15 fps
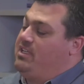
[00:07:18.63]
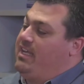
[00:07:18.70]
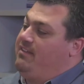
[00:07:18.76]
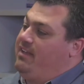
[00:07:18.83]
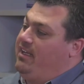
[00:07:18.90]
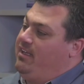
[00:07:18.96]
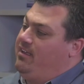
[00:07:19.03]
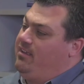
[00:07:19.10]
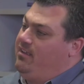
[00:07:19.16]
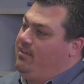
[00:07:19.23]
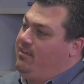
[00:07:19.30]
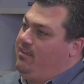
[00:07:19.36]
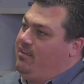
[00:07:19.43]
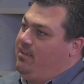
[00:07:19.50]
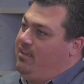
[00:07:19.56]
and
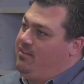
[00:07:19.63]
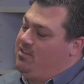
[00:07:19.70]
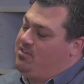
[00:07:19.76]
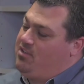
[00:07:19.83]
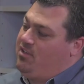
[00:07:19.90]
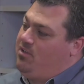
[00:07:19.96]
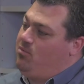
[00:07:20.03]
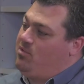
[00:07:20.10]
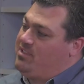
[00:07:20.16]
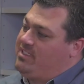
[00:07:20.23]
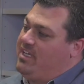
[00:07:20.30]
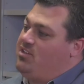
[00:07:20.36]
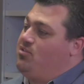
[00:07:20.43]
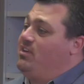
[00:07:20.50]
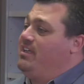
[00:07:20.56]
the student will
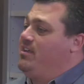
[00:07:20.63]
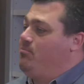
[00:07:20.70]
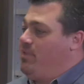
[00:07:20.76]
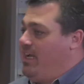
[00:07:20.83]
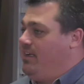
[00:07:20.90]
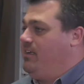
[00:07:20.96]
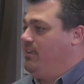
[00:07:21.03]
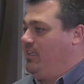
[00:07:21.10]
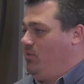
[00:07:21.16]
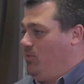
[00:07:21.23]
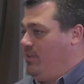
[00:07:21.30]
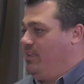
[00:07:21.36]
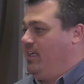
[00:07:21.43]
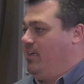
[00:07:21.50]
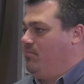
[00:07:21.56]
schedule independently
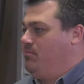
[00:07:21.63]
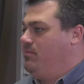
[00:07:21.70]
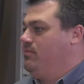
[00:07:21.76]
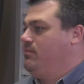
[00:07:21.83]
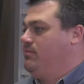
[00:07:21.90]
with them